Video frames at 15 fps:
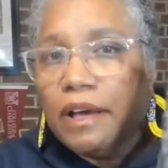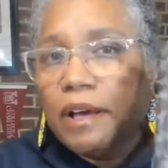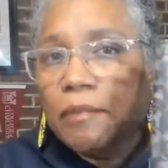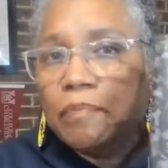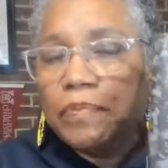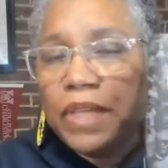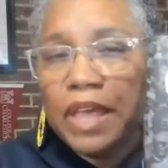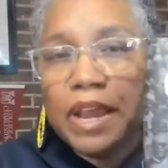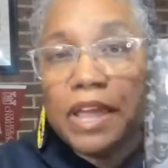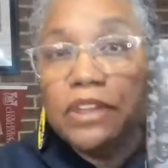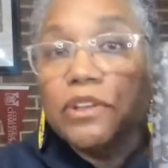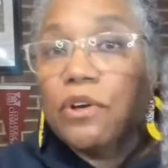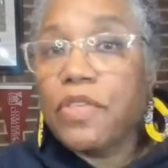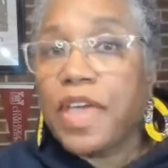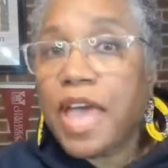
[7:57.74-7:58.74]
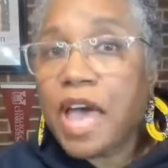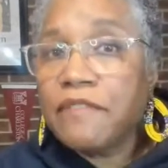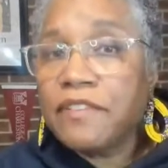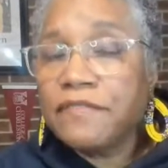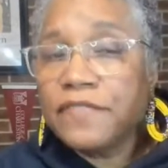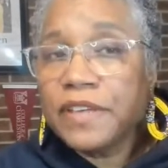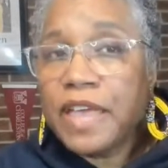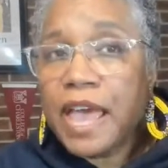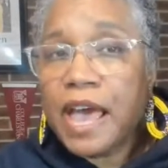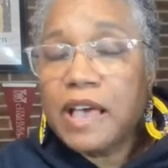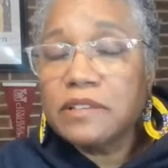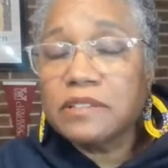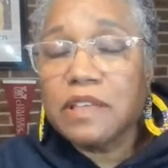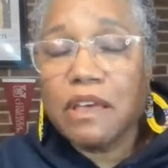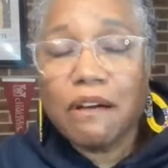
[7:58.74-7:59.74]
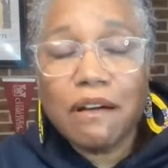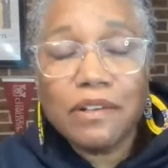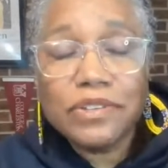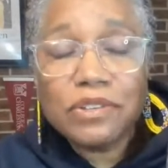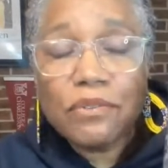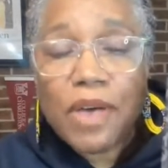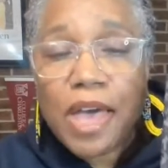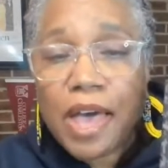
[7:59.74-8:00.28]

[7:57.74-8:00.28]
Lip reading: And I know they have it for Caste. They also